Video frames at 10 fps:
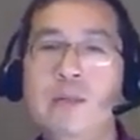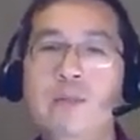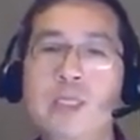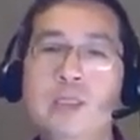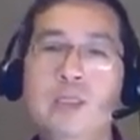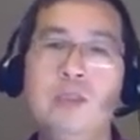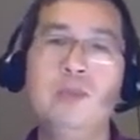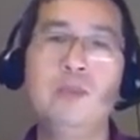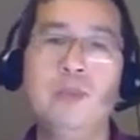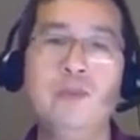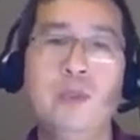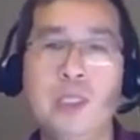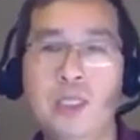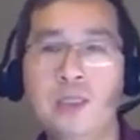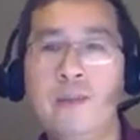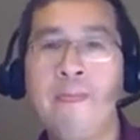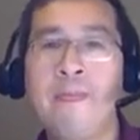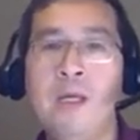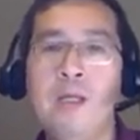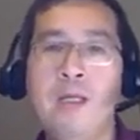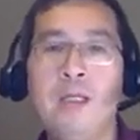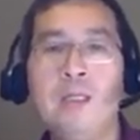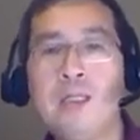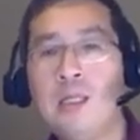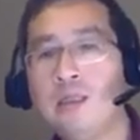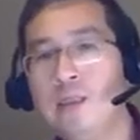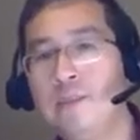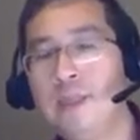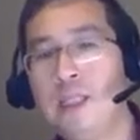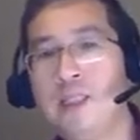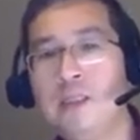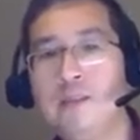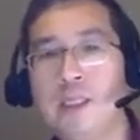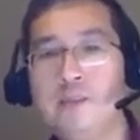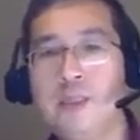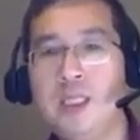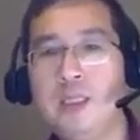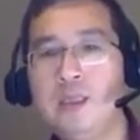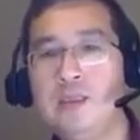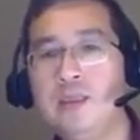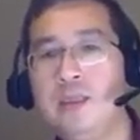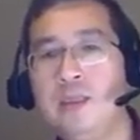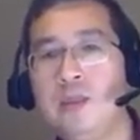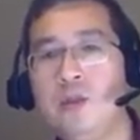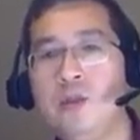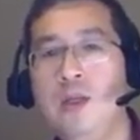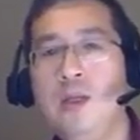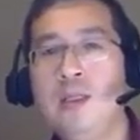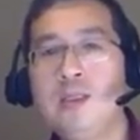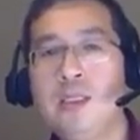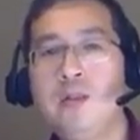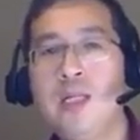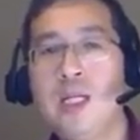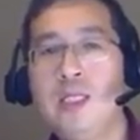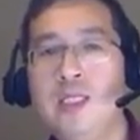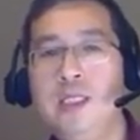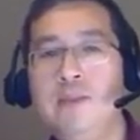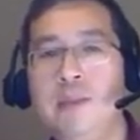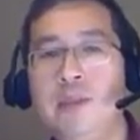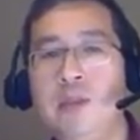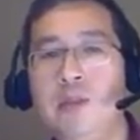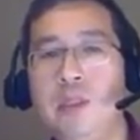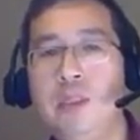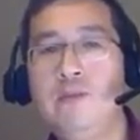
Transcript: Like a counter balance must be less than 0, student ID may be only 5 digits, and